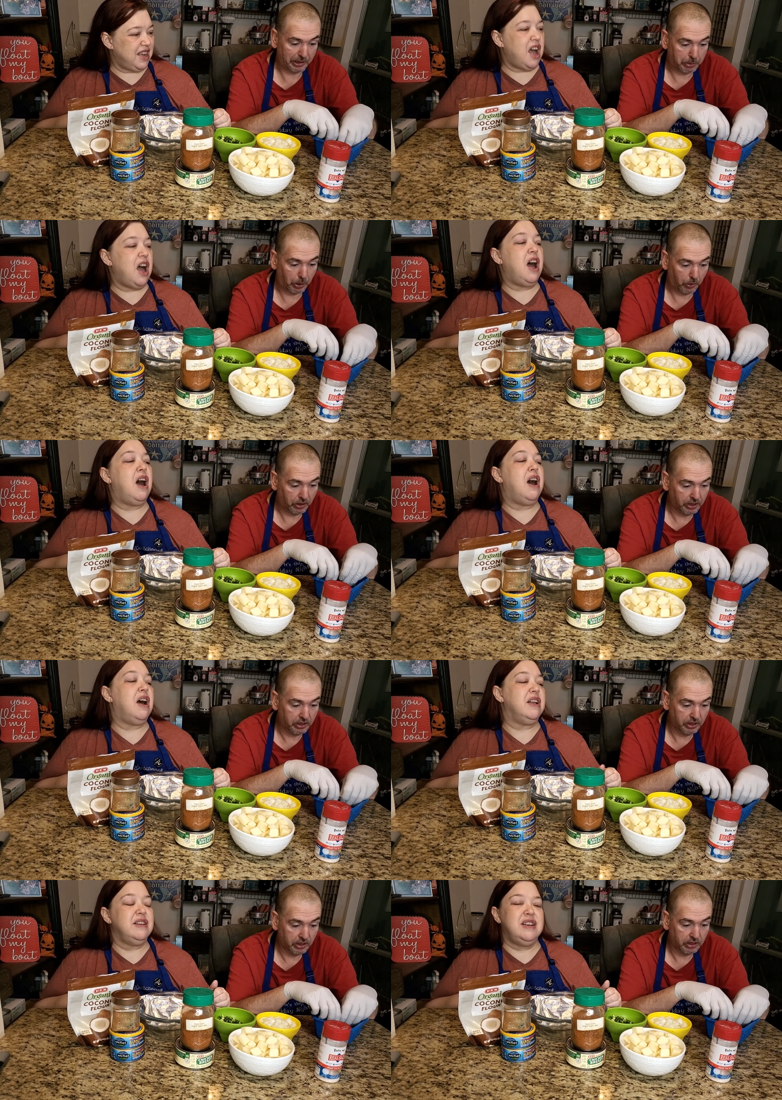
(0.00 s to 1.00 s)
Speaker 1: in
Speaker 2: the
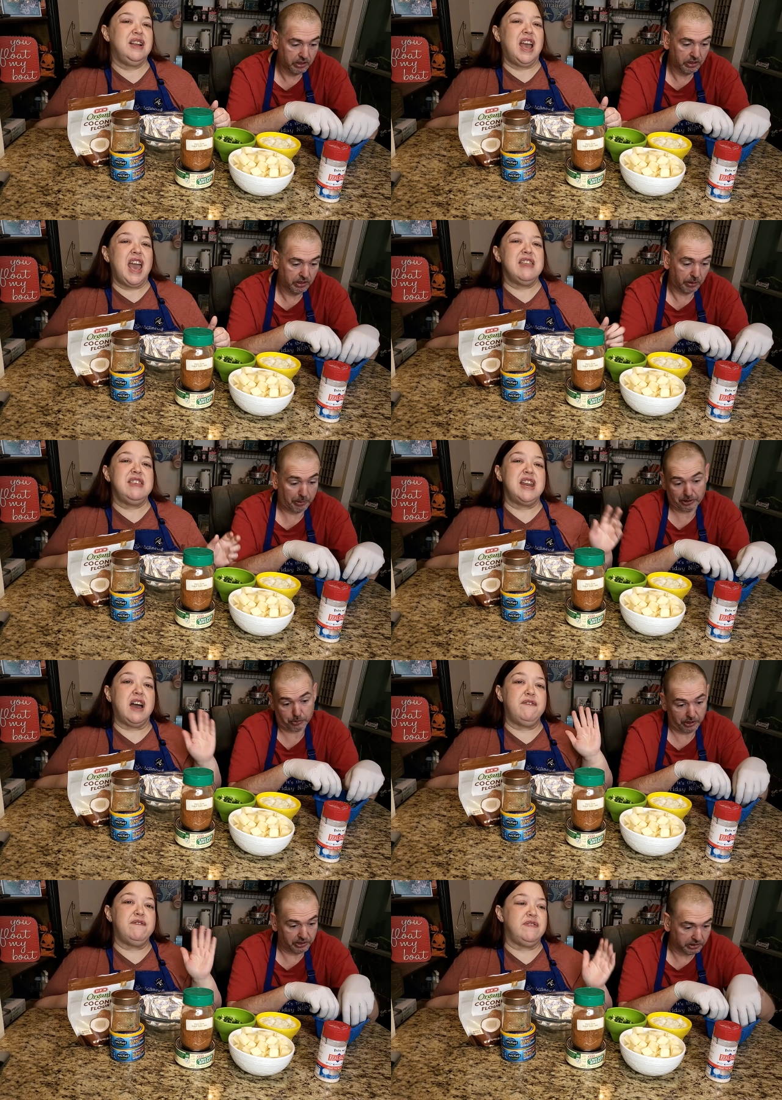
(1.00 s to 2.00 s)
bowl.
Speaker 1: And then
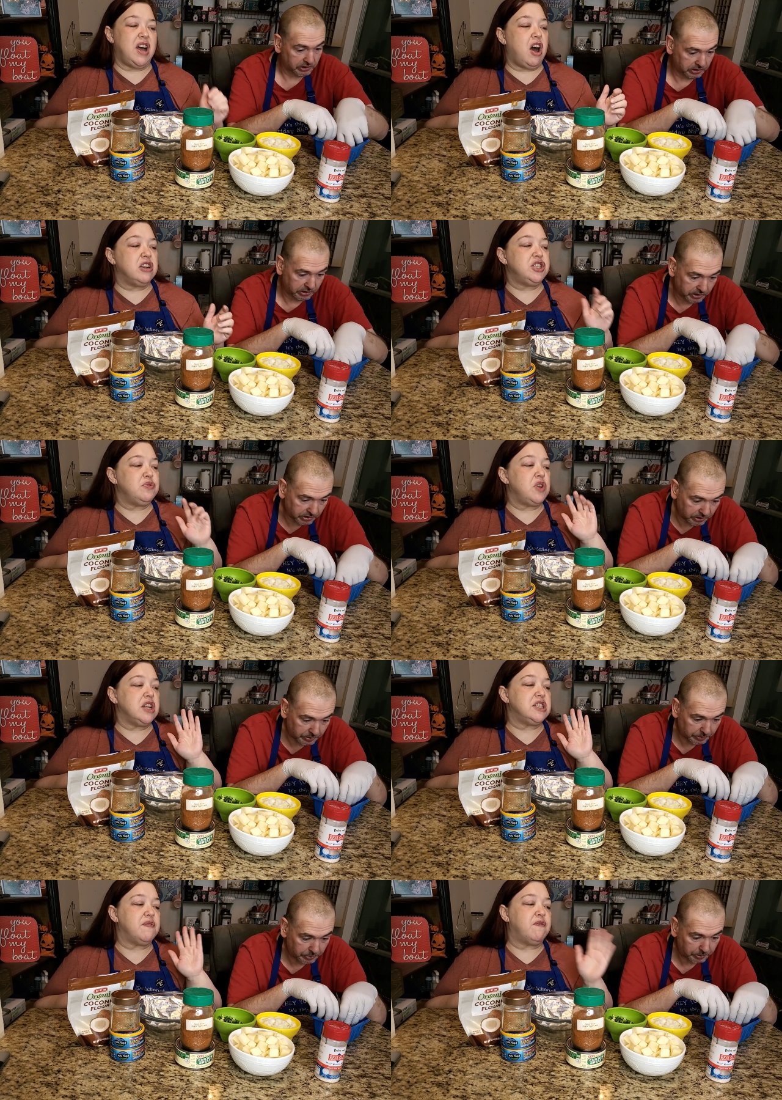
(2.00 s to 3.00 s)
I've also
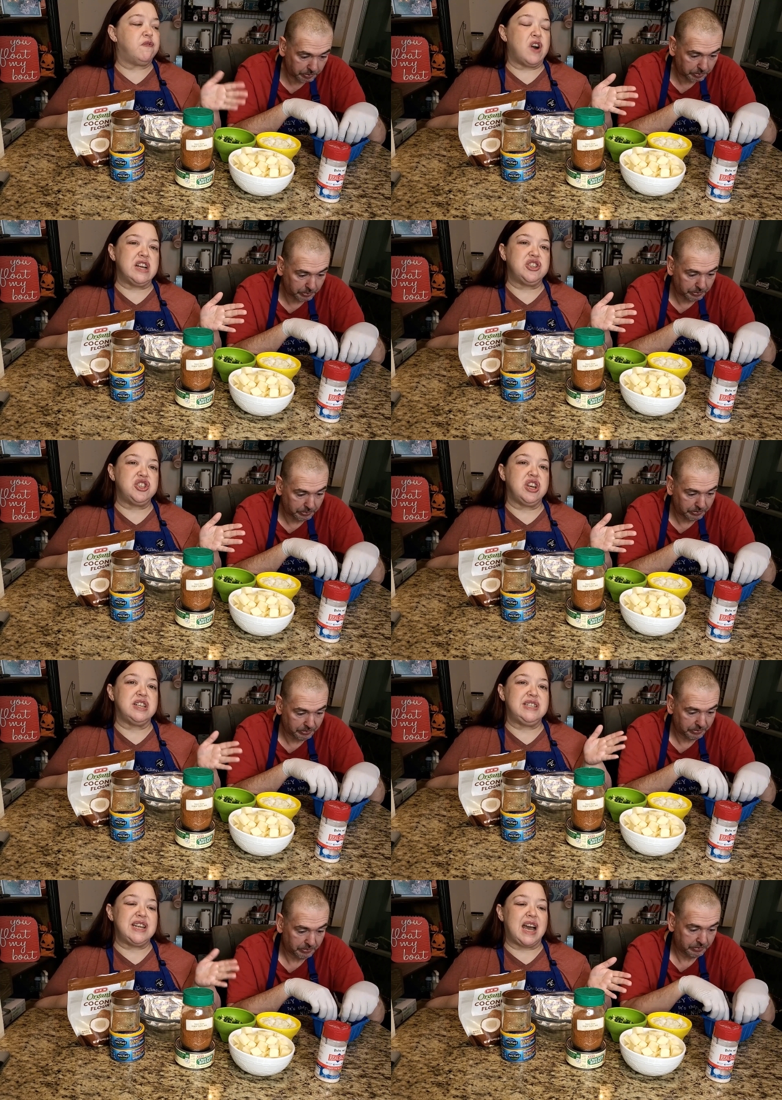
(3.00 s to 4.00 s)
got some fresh
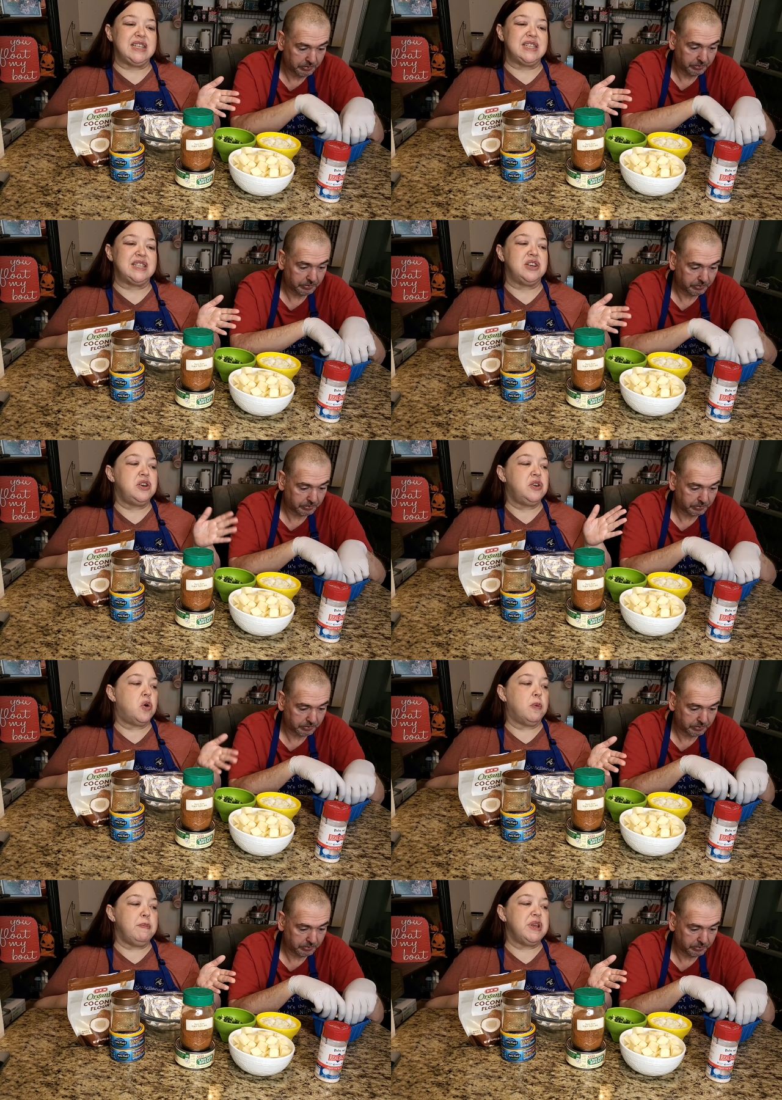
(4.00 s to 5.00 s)
diced
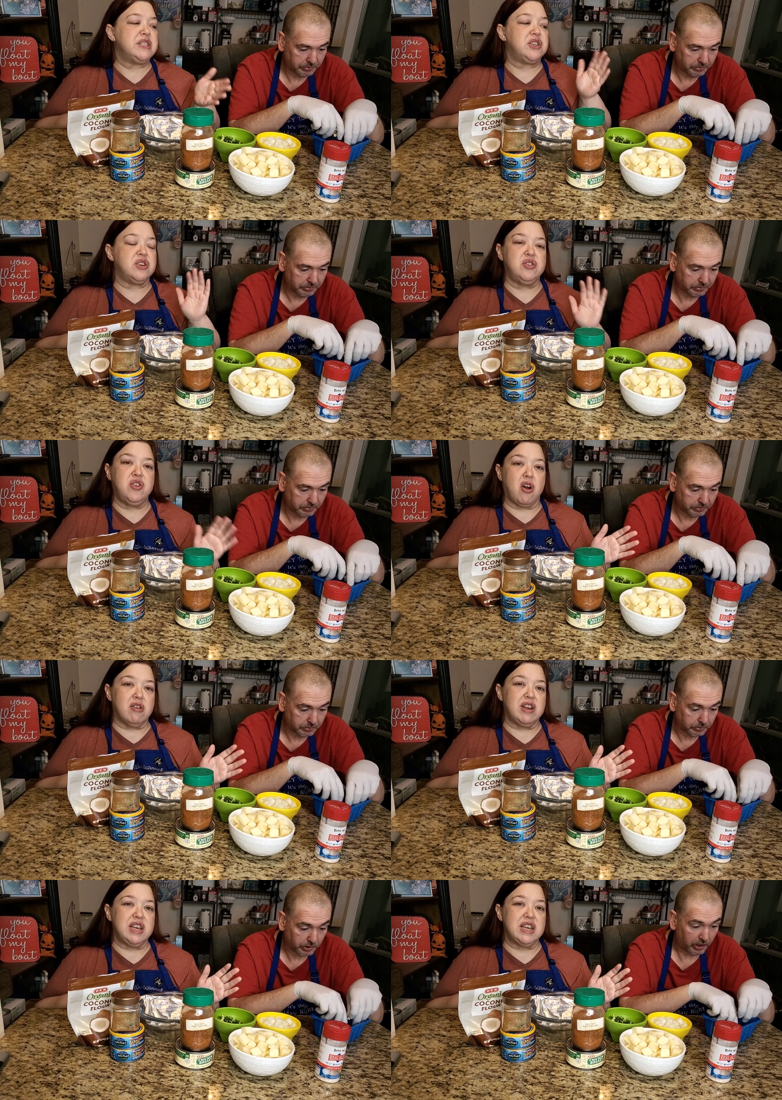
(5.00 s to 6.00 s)
or minced
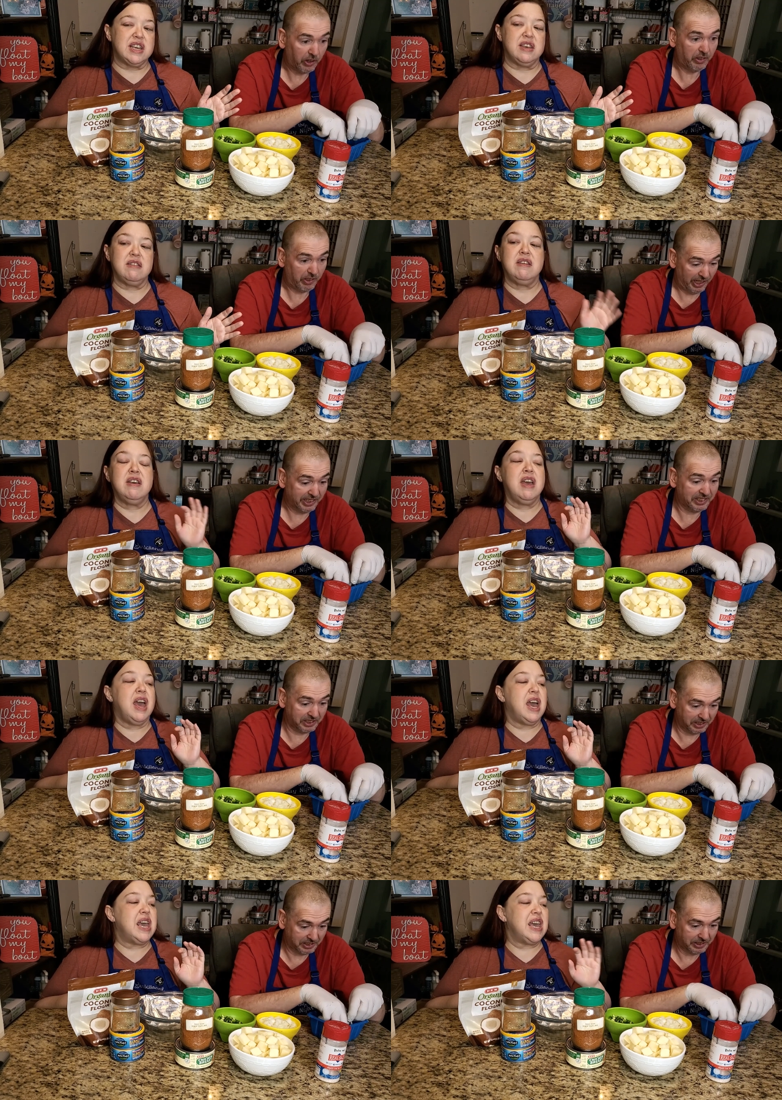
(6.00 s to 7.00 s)
garlic. All right.
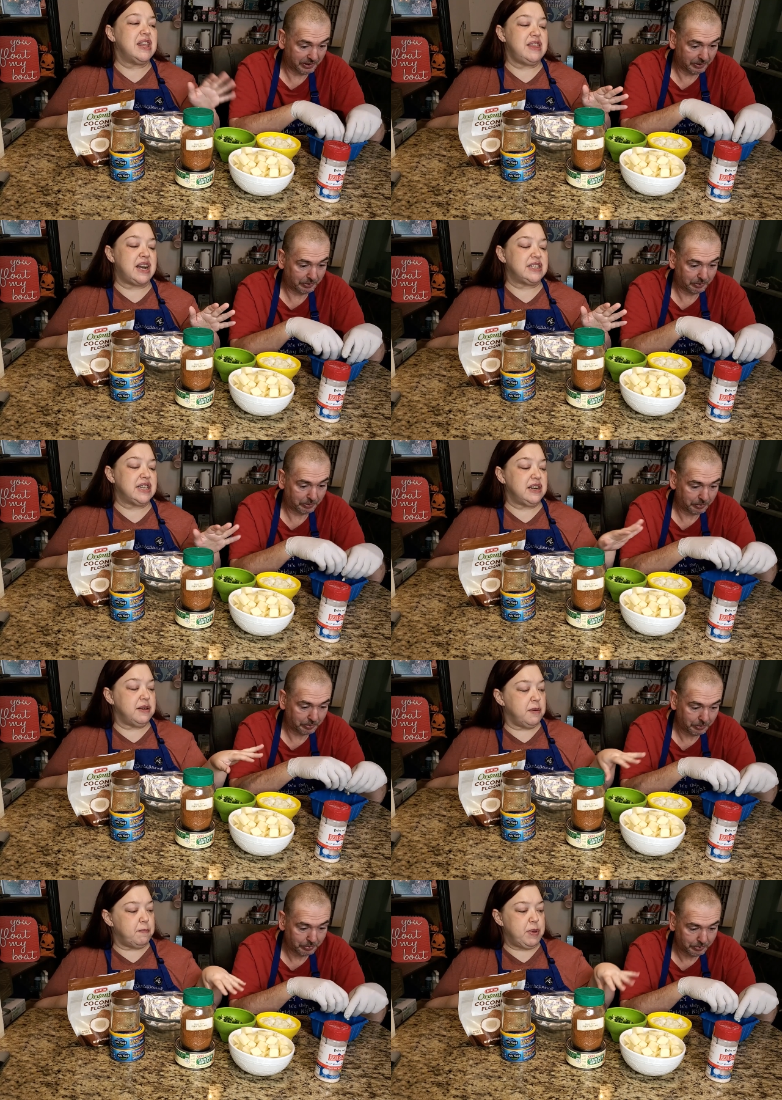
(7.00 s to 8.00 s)
And that's going
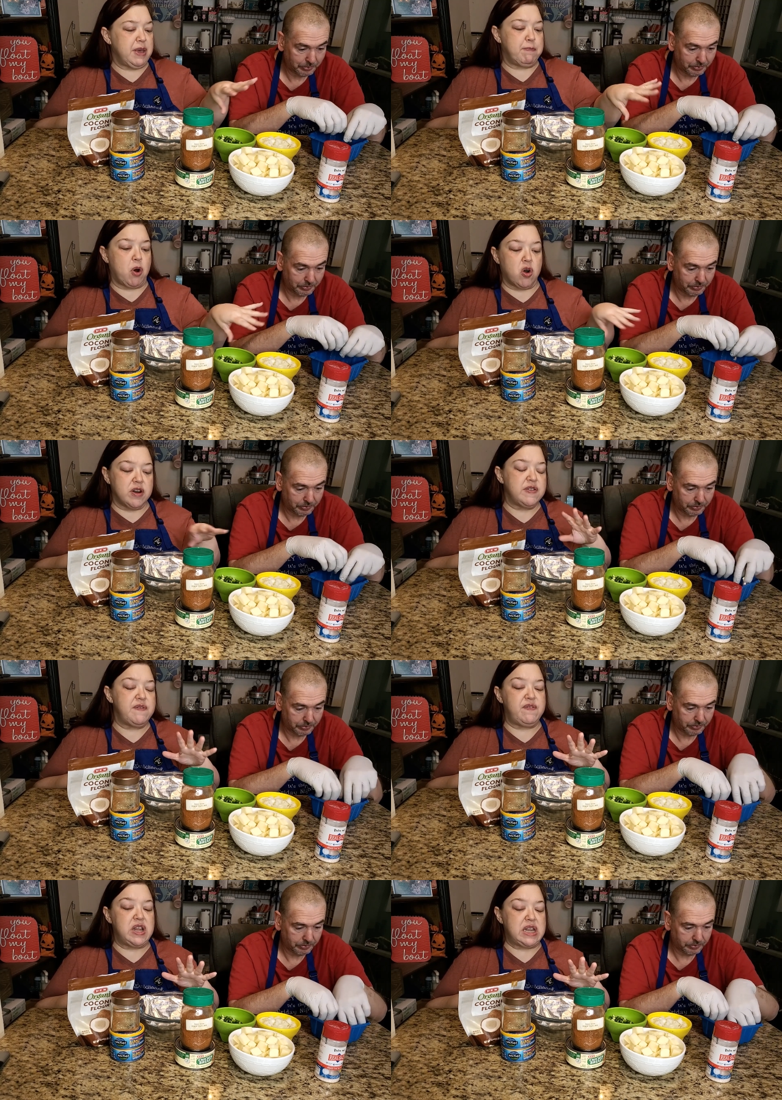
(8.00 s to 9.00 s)
to be part of the
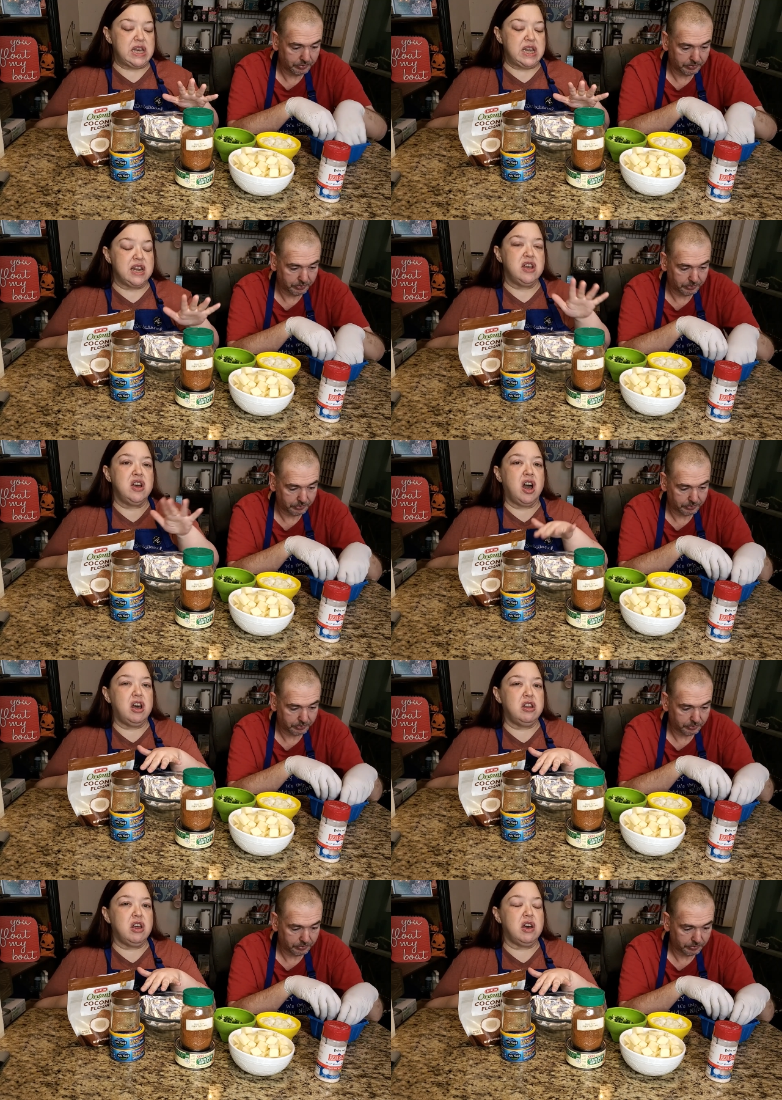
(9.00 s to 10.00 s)
filling
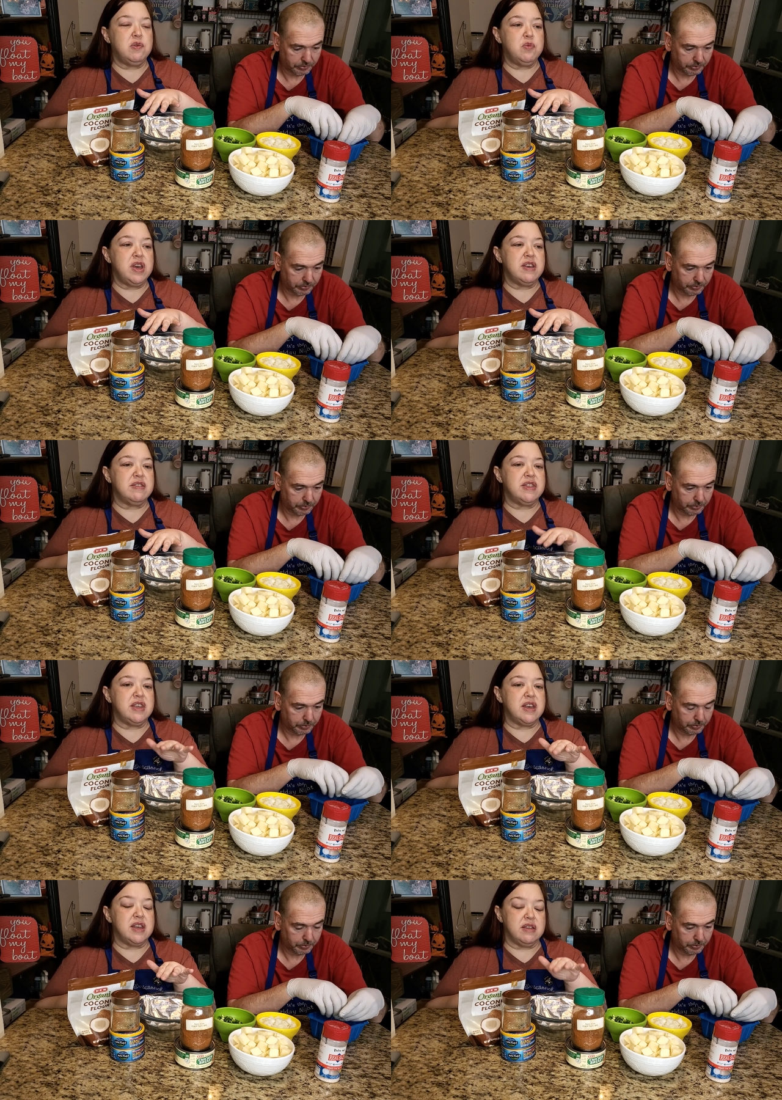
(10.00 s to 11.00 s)
along with
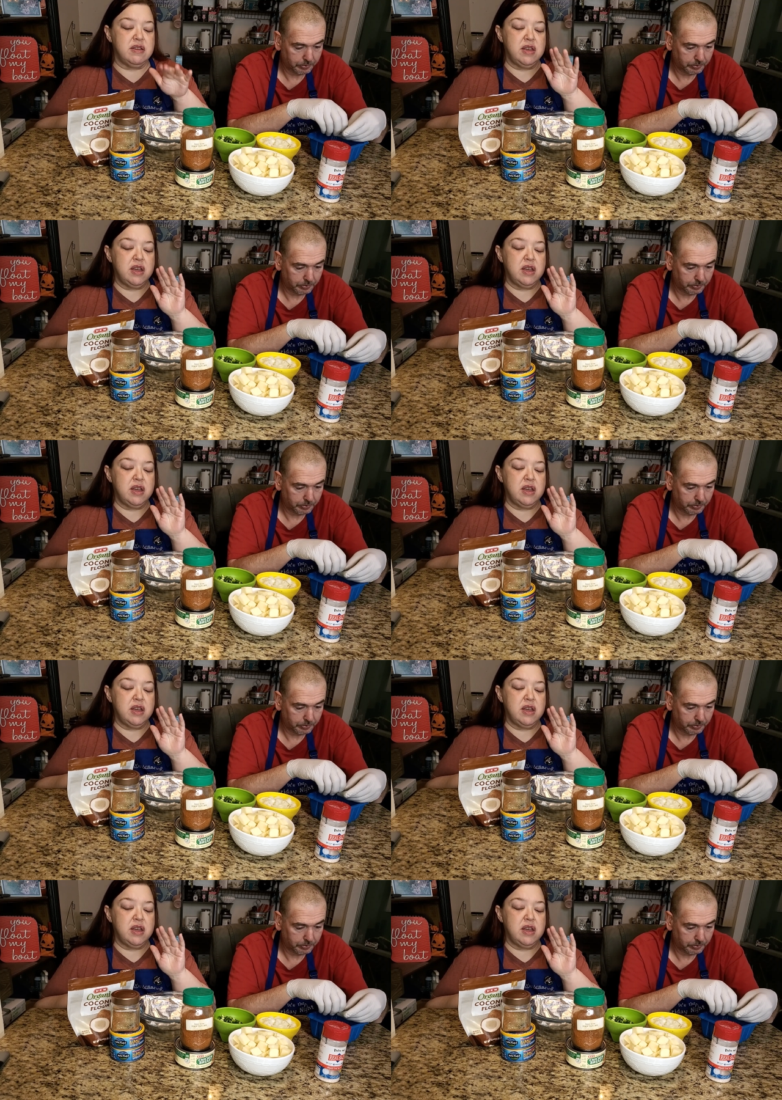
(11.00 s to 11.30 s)
the